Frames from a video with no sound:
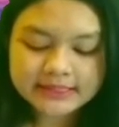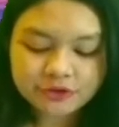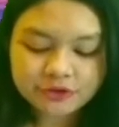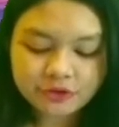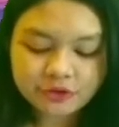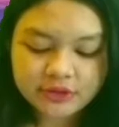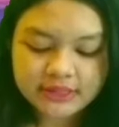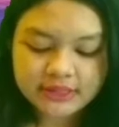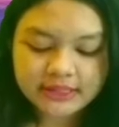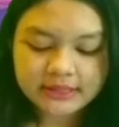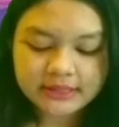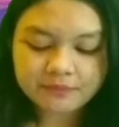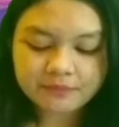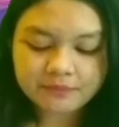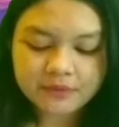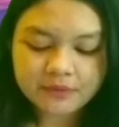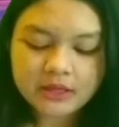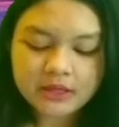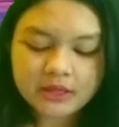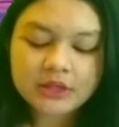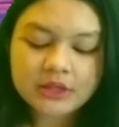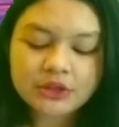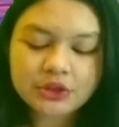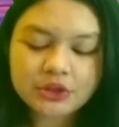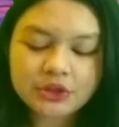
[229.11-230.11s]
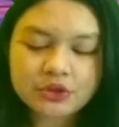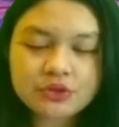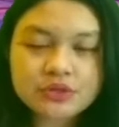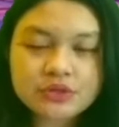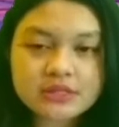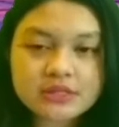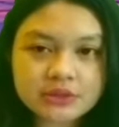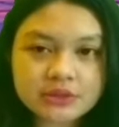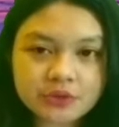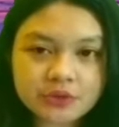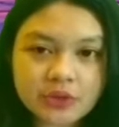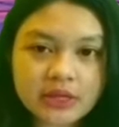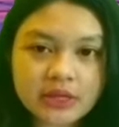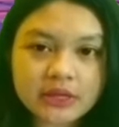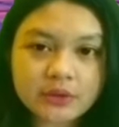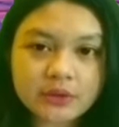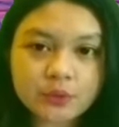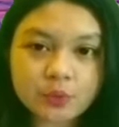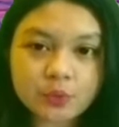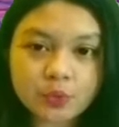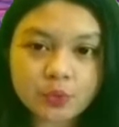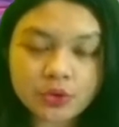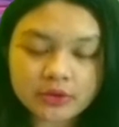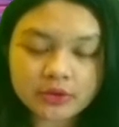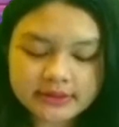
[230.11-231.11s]
3. Use direct
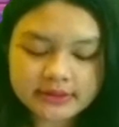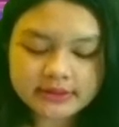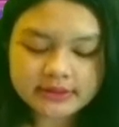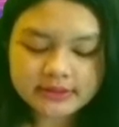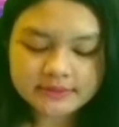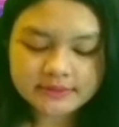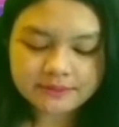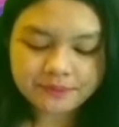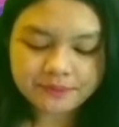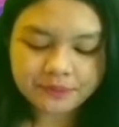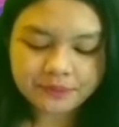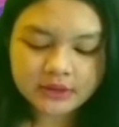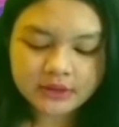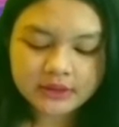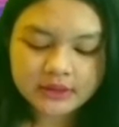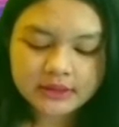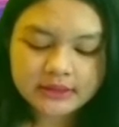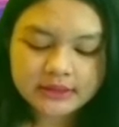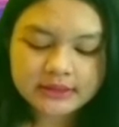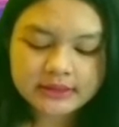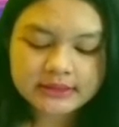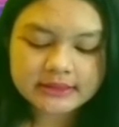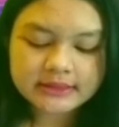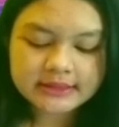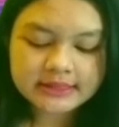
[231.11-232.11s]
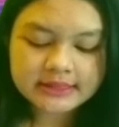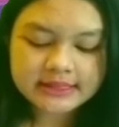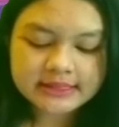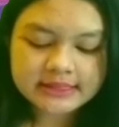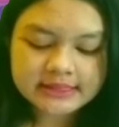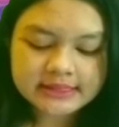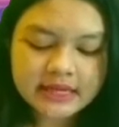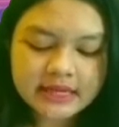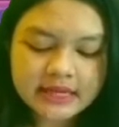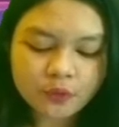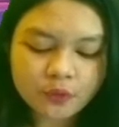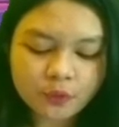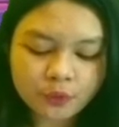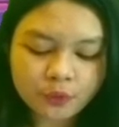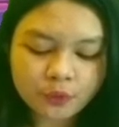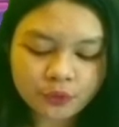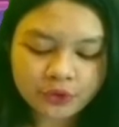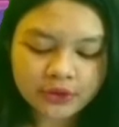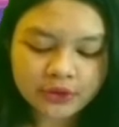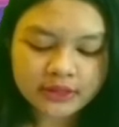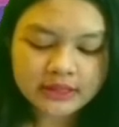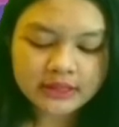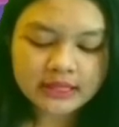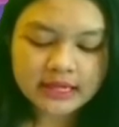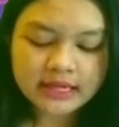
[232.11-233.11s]
quotes. The exact
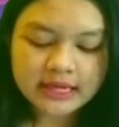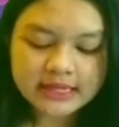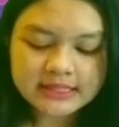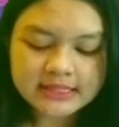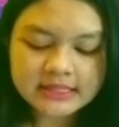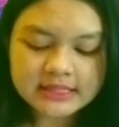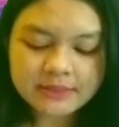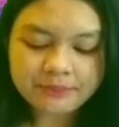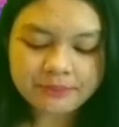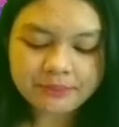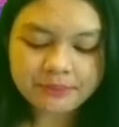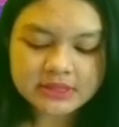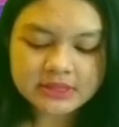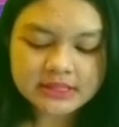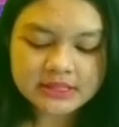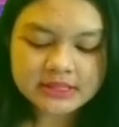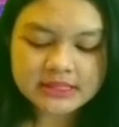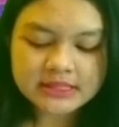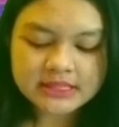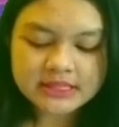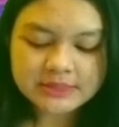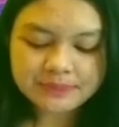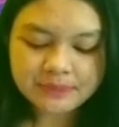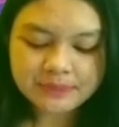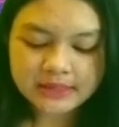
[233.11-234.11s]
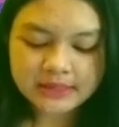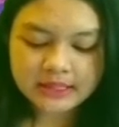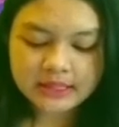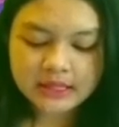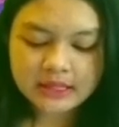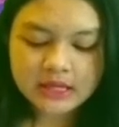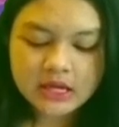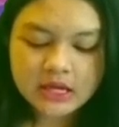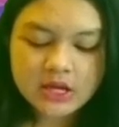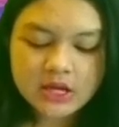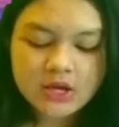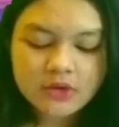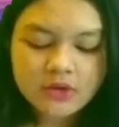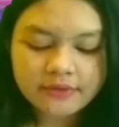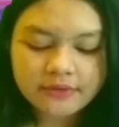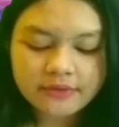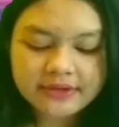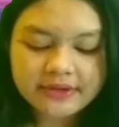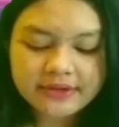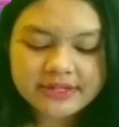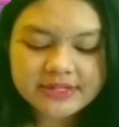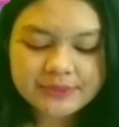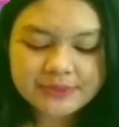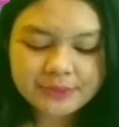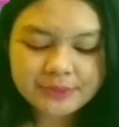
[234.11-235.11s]
word as a person speak,
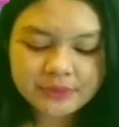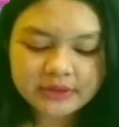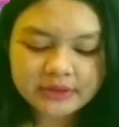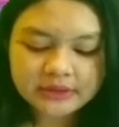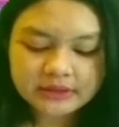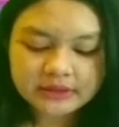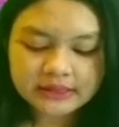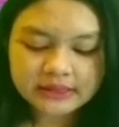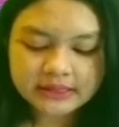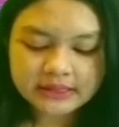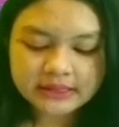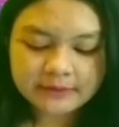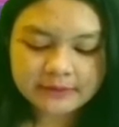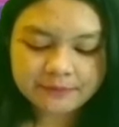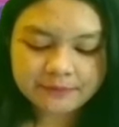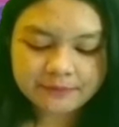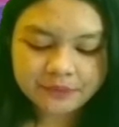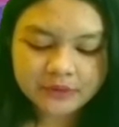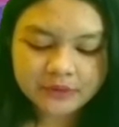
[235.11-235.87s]
very strongly.